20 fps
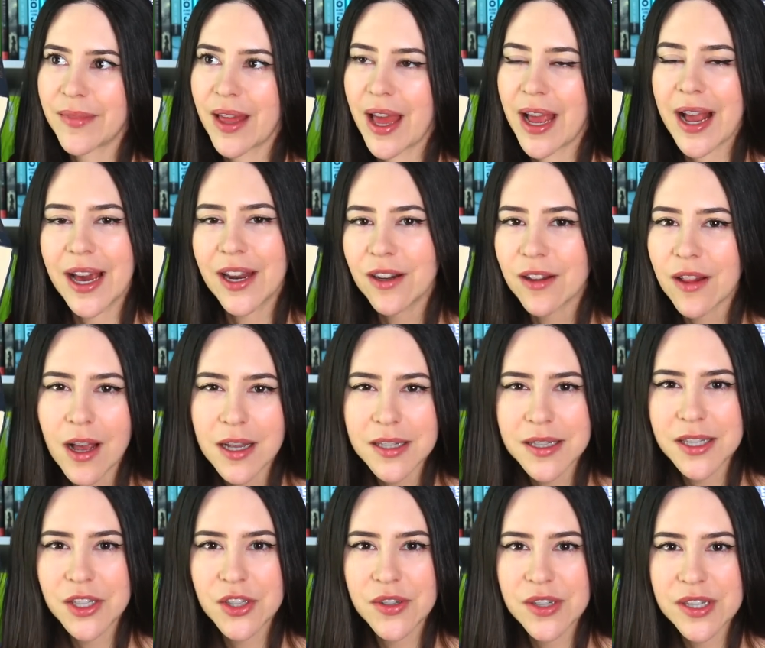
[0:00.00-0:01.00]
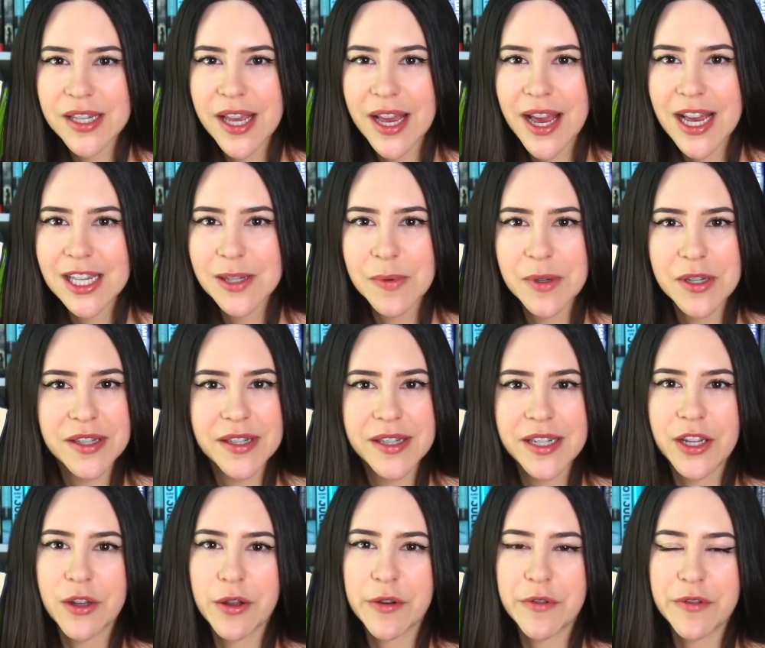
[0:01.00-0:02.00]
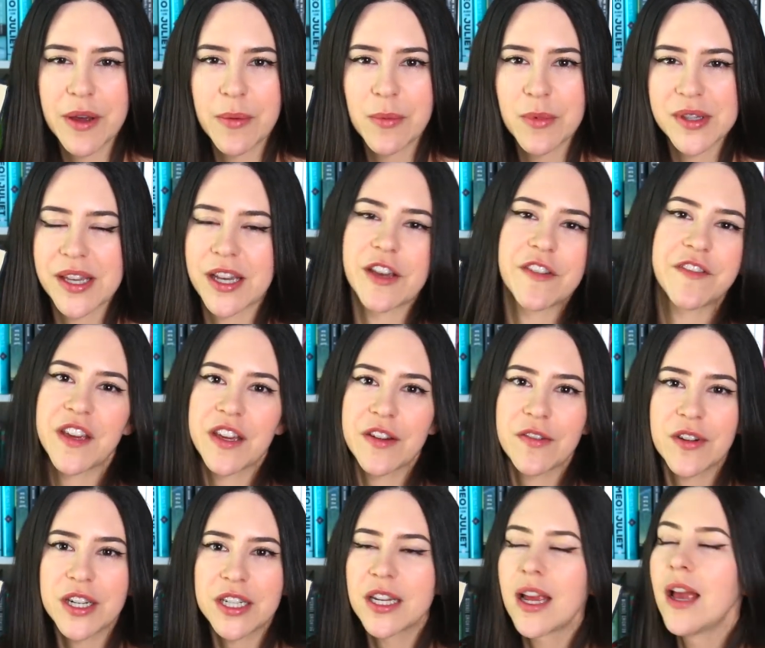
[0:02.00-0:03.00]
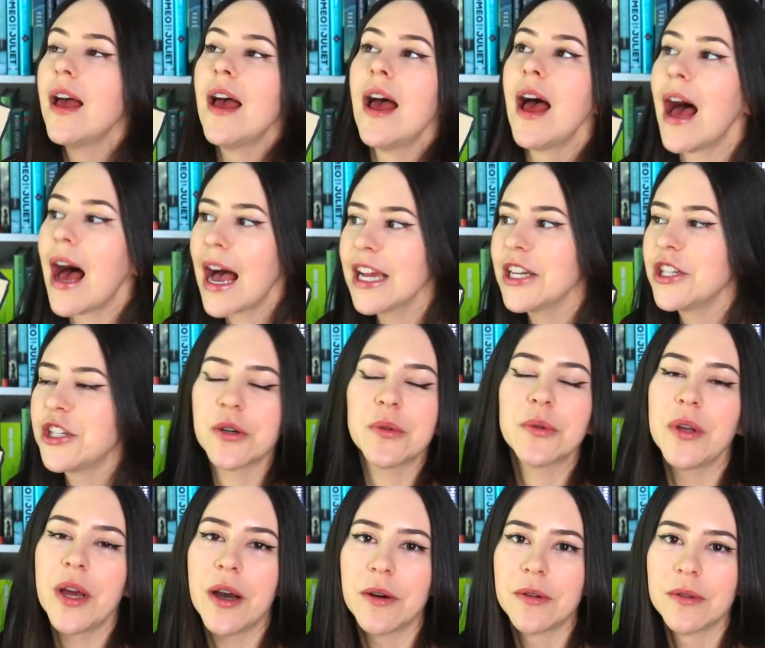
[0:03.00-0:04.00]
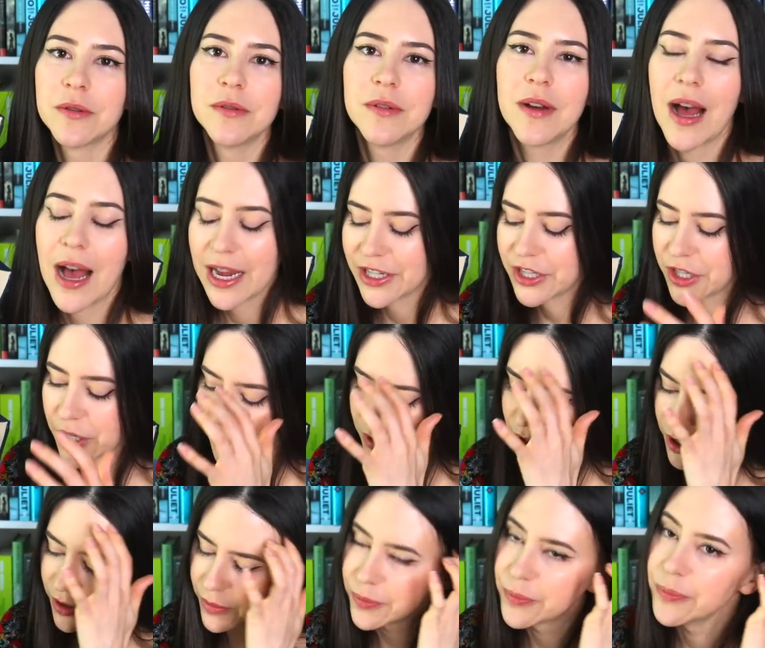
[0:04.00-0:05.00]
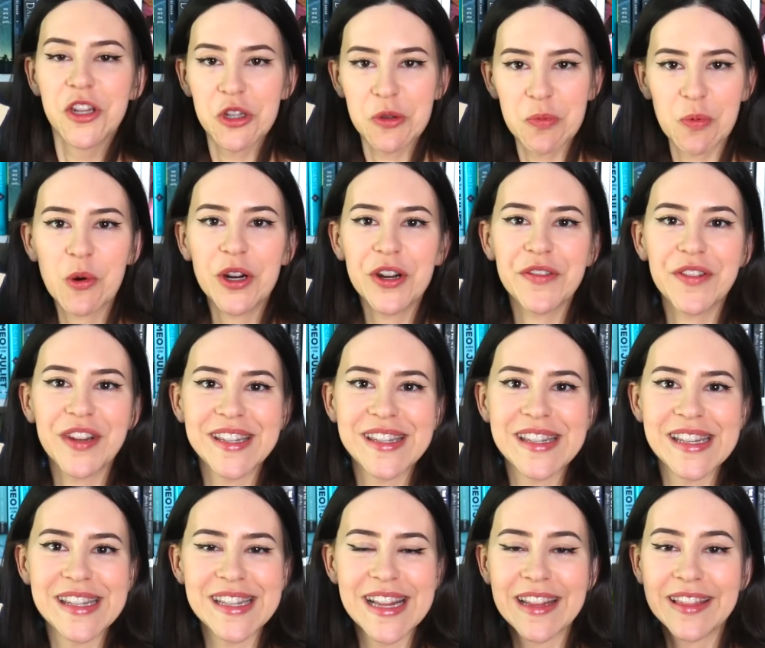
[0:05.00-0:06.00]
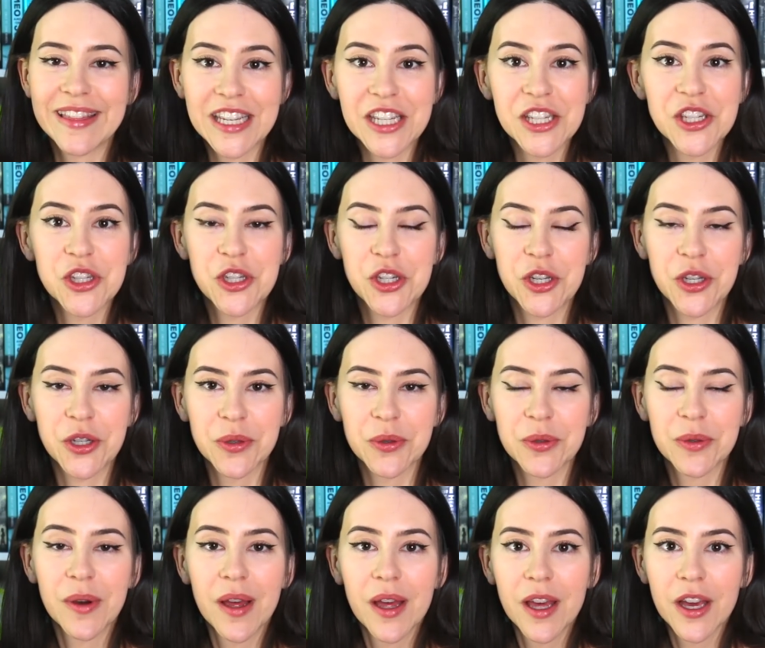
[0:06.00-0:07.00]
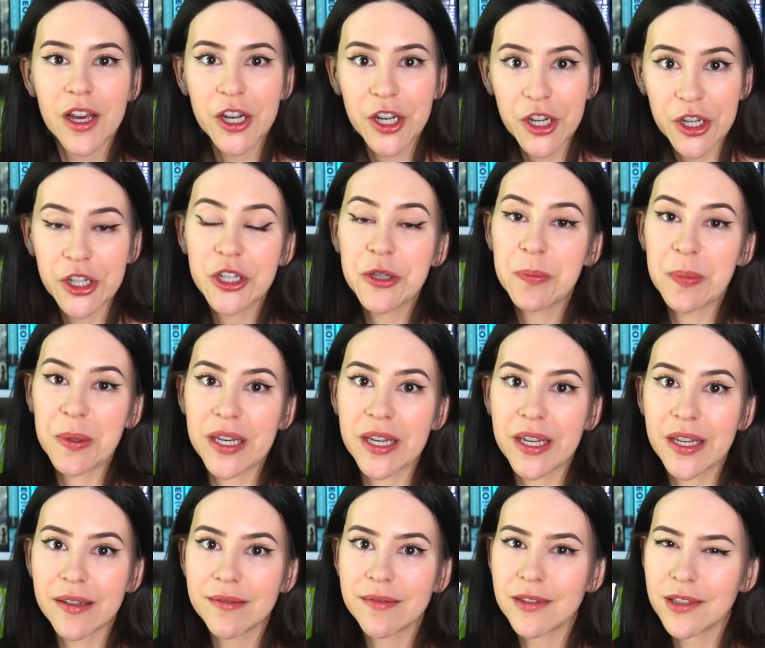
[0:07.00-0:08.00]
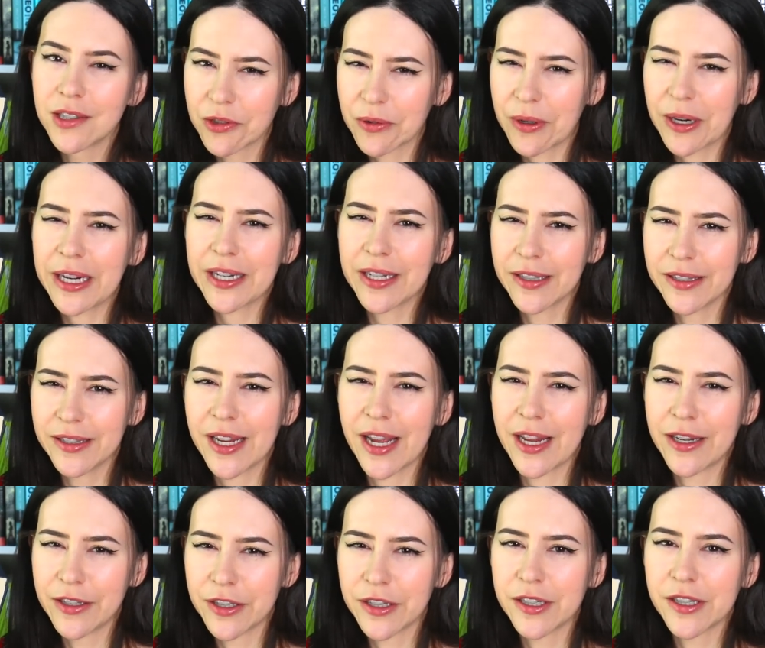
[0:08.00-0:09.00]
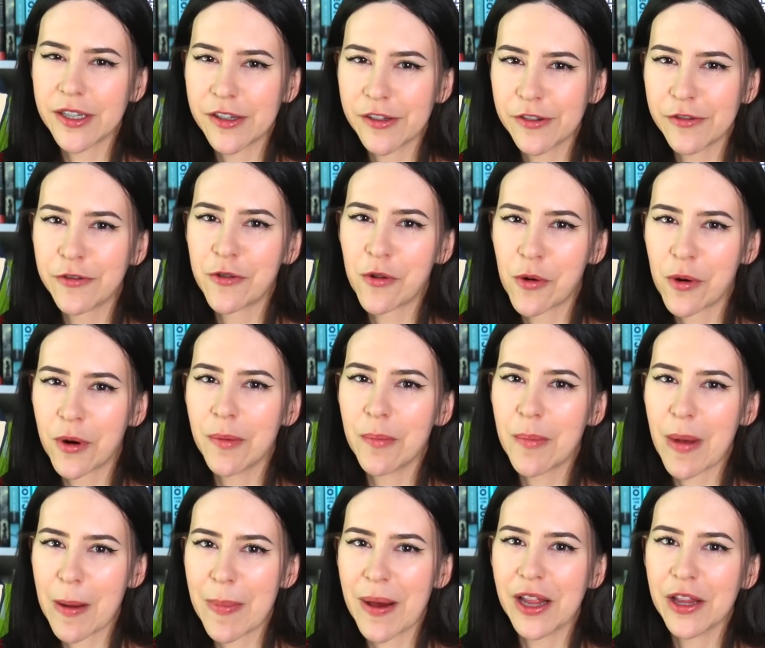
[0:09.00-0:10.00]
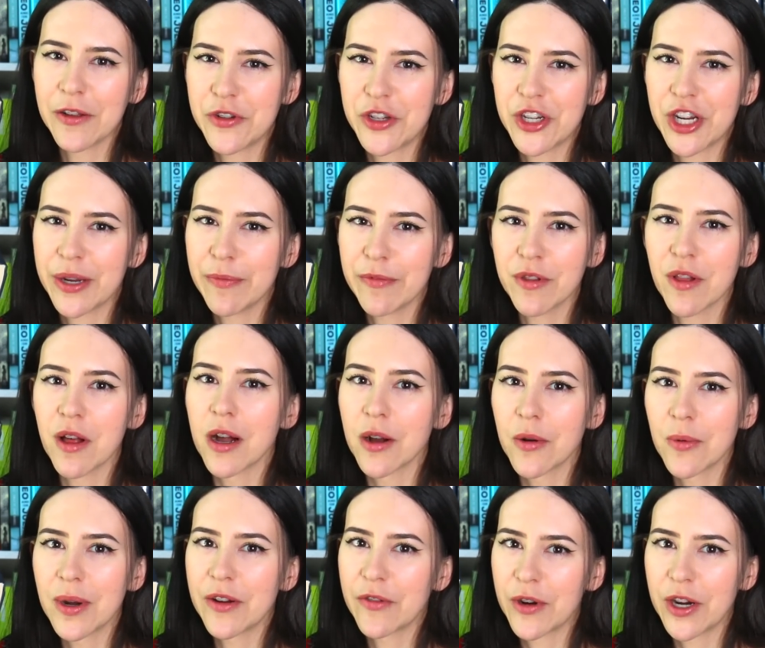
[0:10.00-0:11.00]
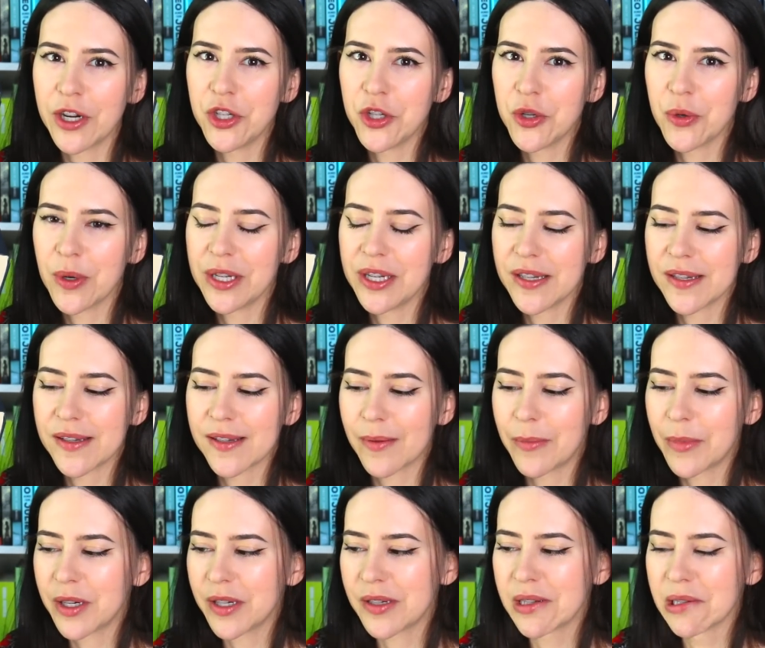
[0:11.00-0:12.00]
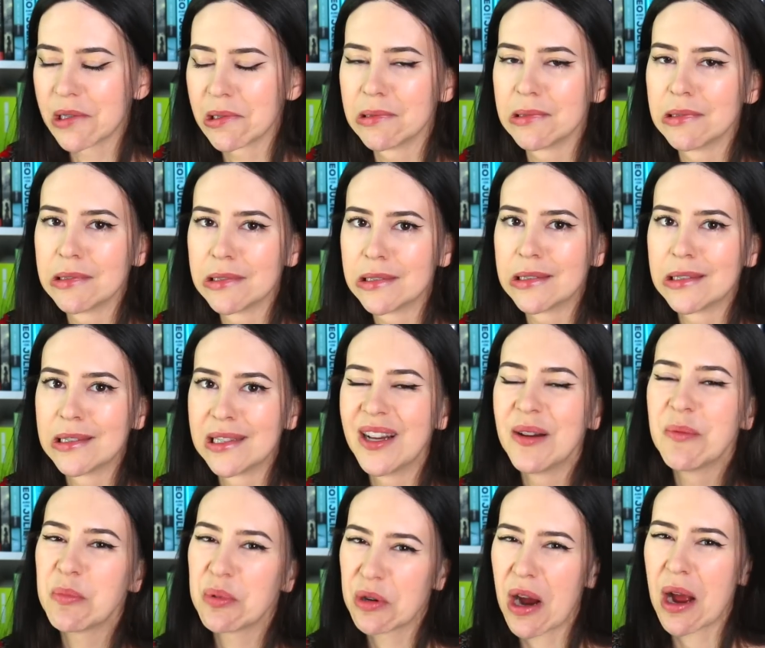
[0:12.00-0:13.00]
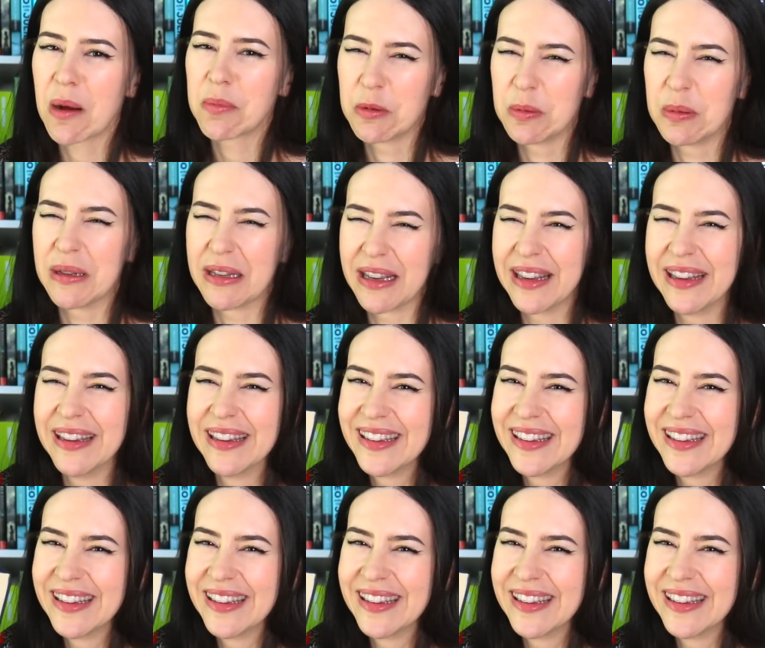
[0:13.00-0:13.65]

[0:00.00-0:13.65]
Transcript: I kind of lost interest, I guess, because neither of them was like a favorite. I don't know. I don't know. The point of this is that these two could be great contenders for my Pile of Shame vlog whenever I do it this summer. So probably